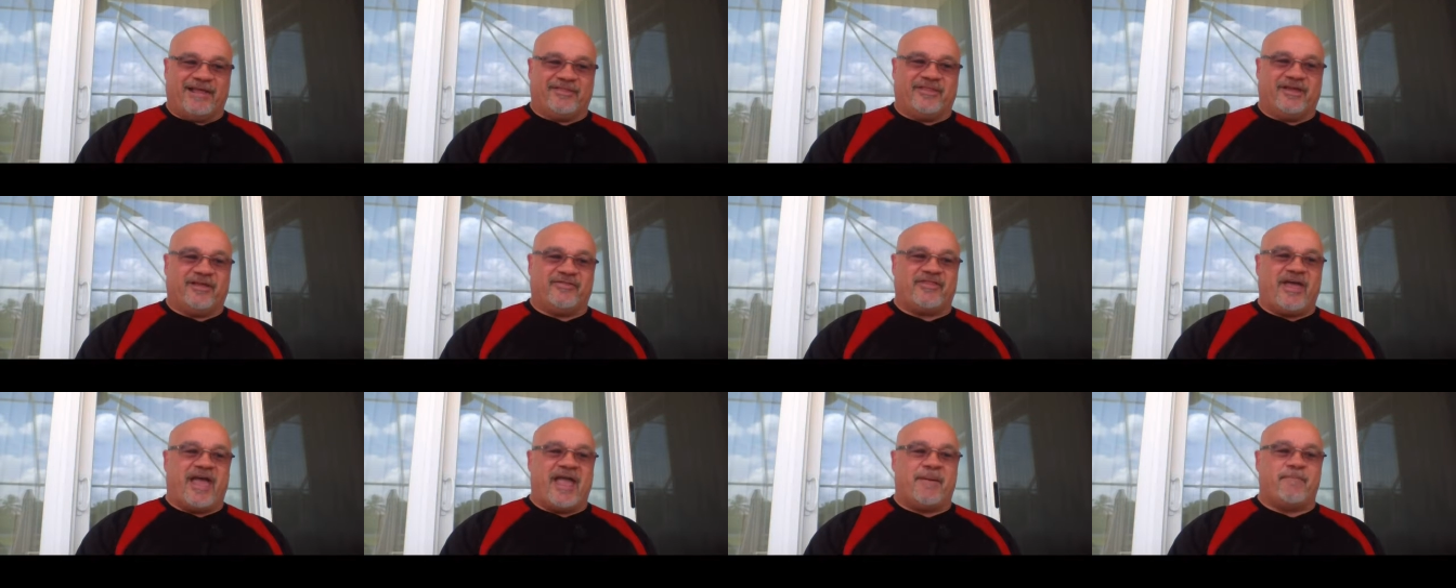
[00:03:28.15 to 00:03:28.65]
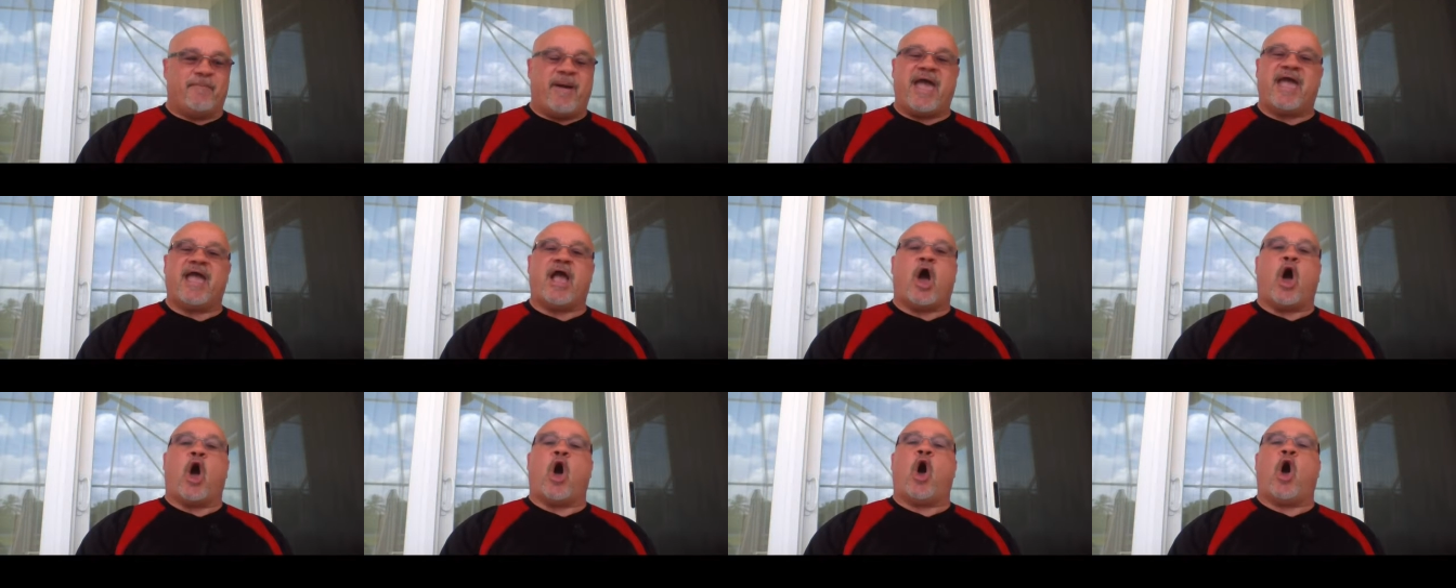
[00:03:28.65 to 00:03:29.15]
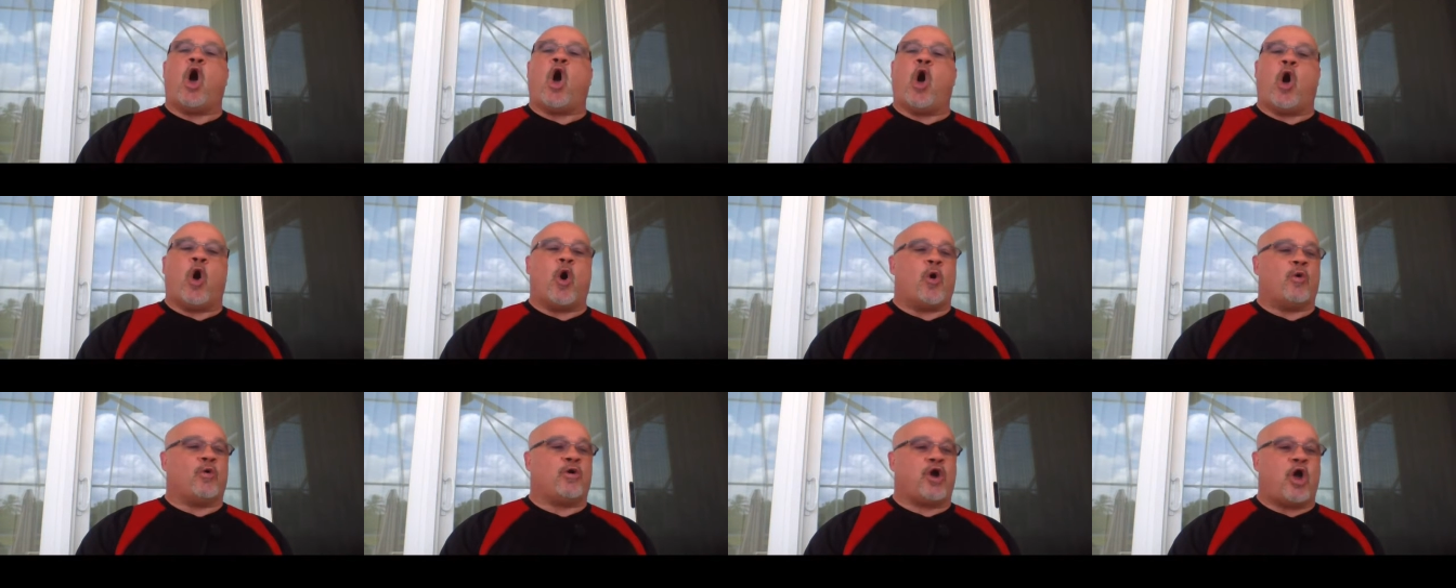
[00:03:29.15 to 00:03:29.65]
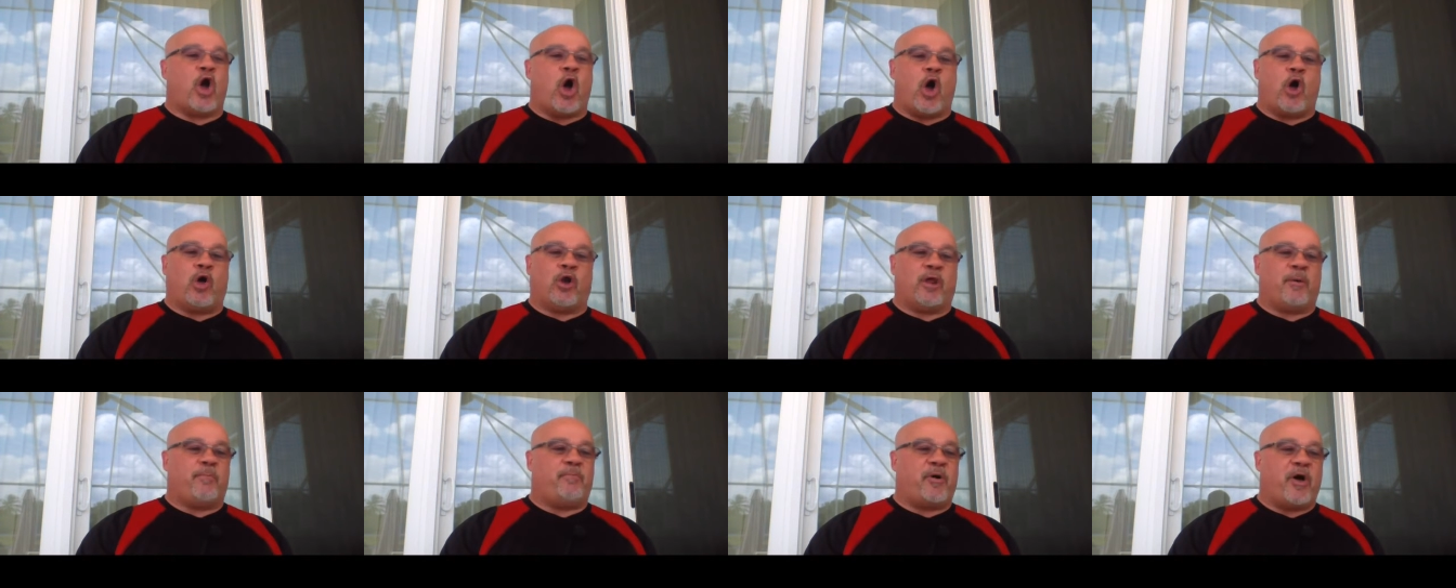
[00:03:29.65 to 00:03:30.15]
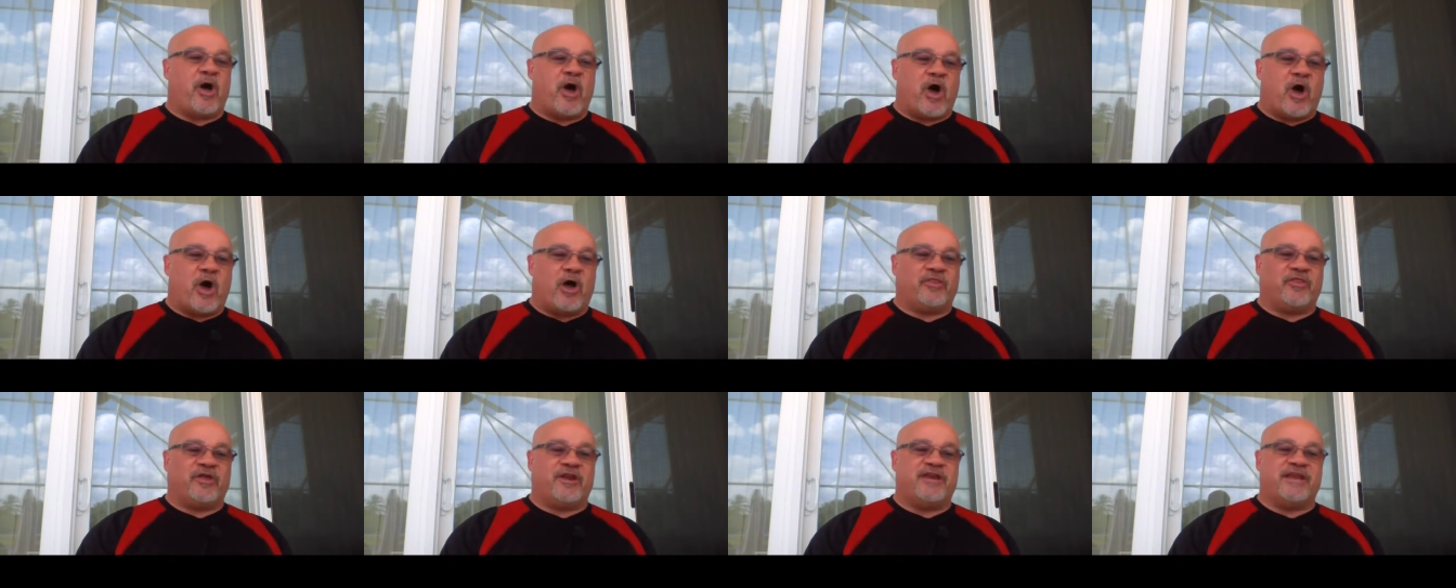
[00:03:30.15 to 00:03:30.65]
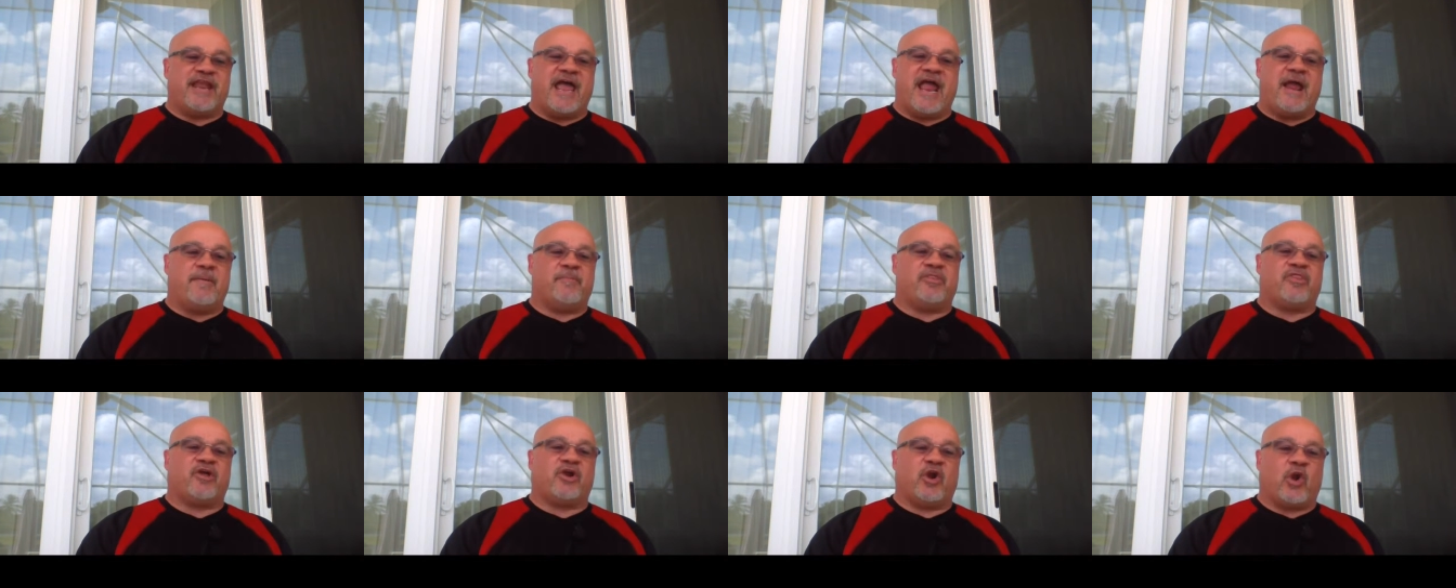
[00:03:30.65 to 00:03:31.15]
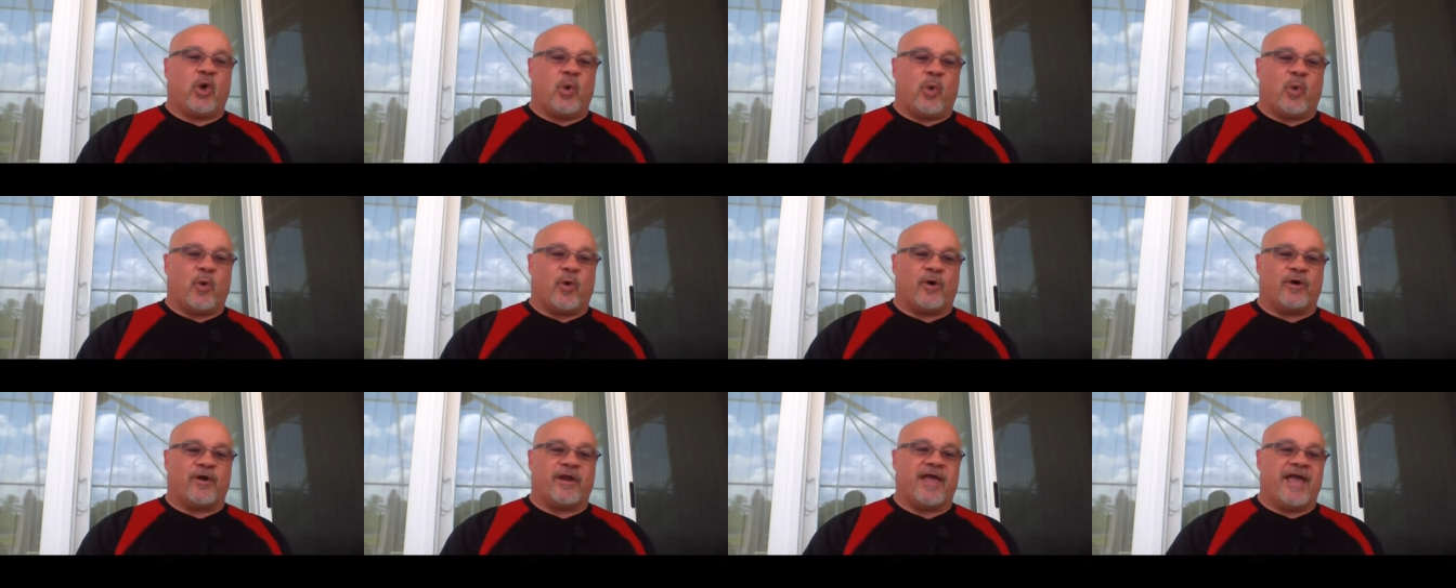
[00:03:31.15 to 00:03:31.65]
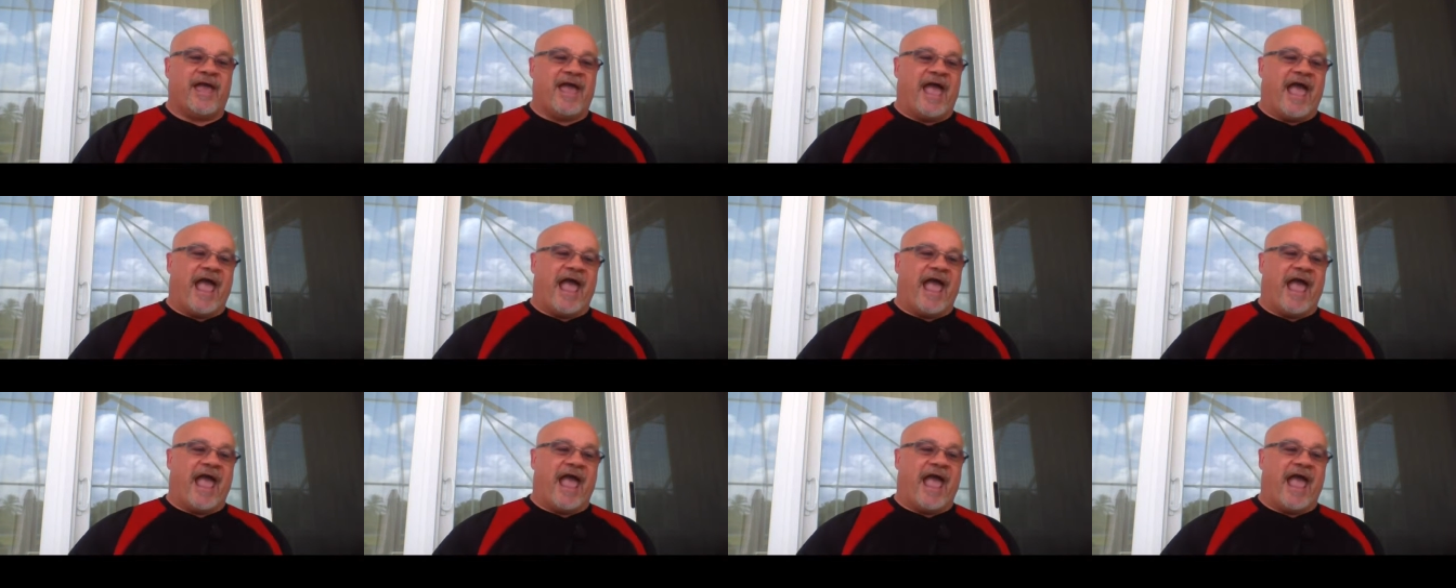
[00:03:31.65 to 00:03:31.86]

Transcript: that they may all call upon the name of the Lord